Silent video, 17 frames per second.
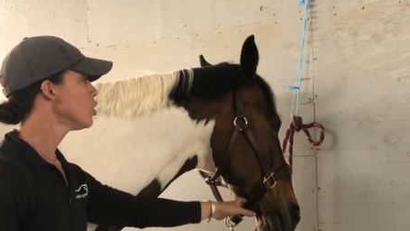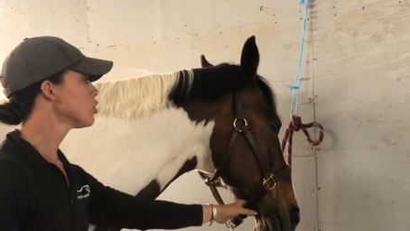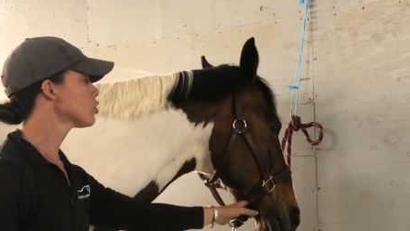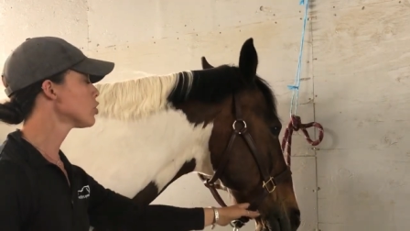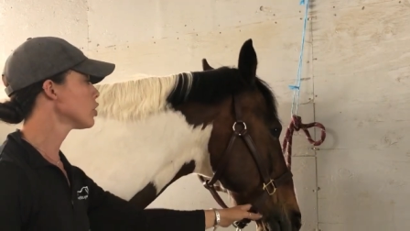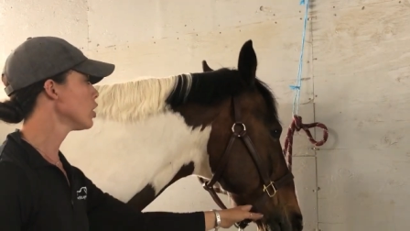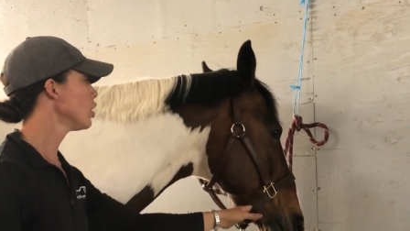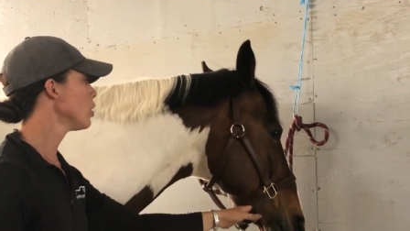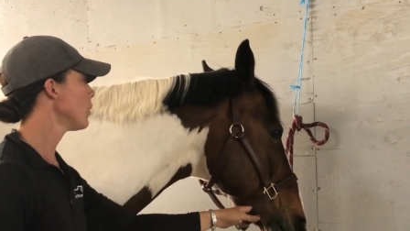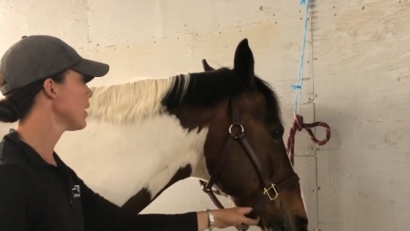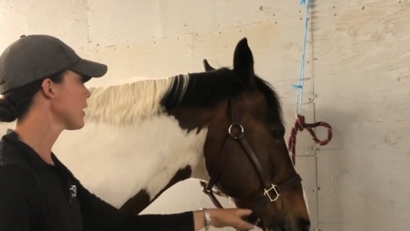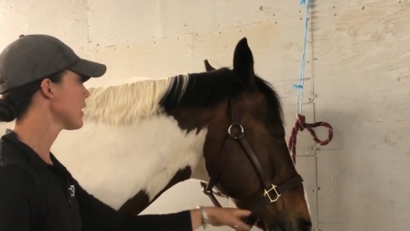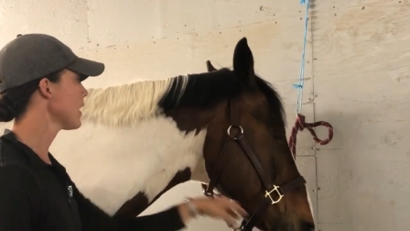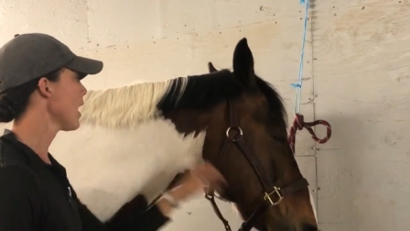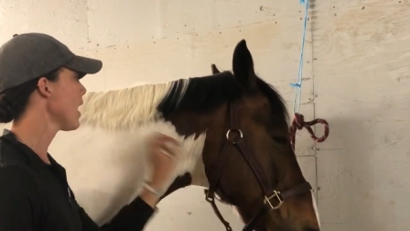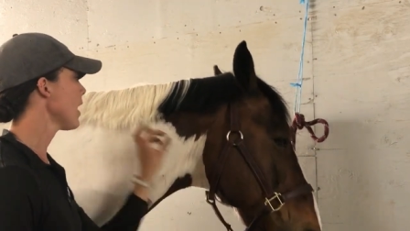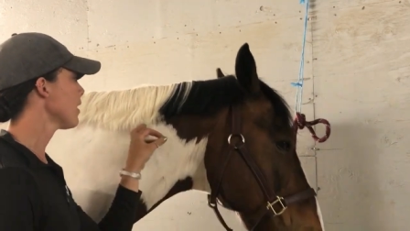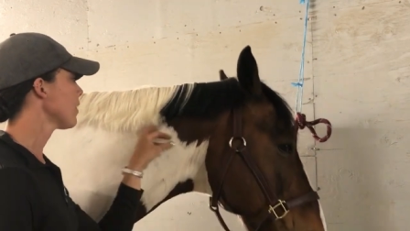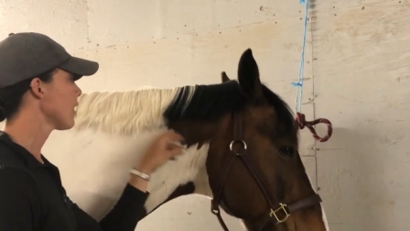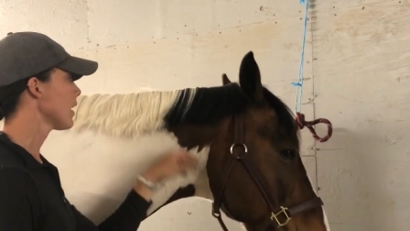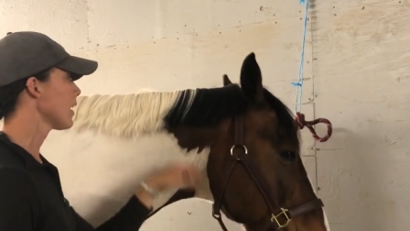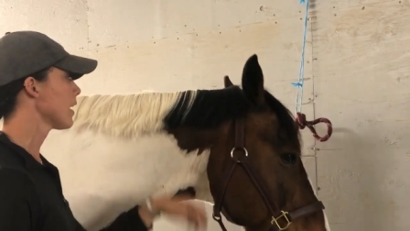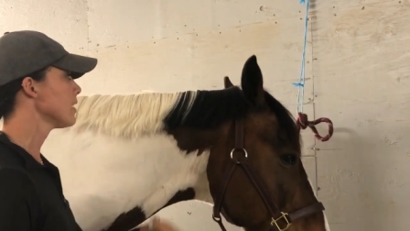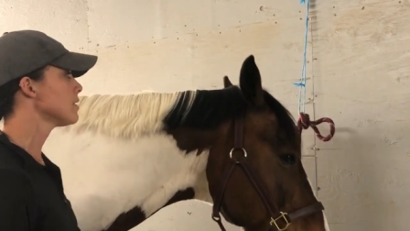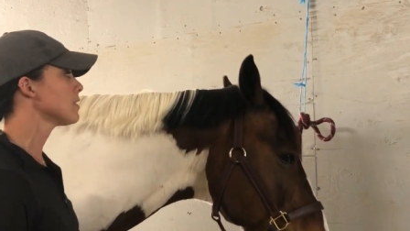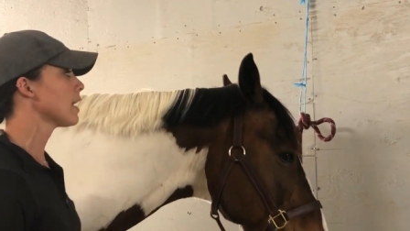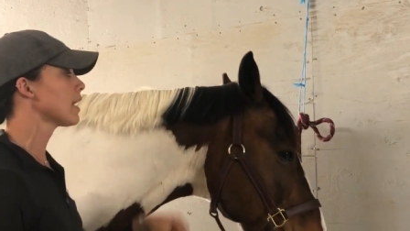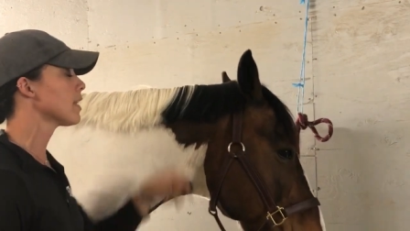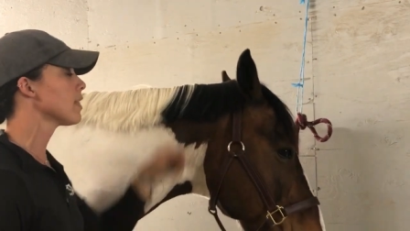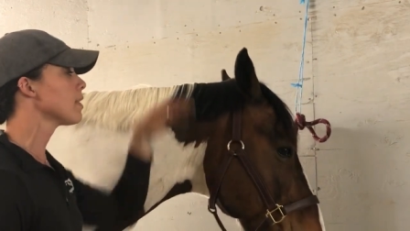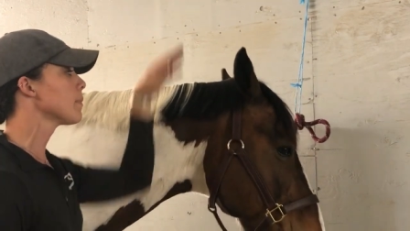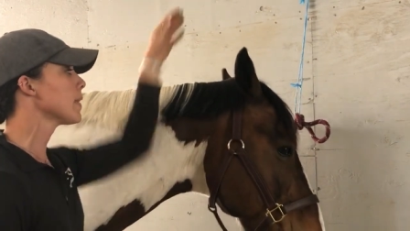So again, like I said in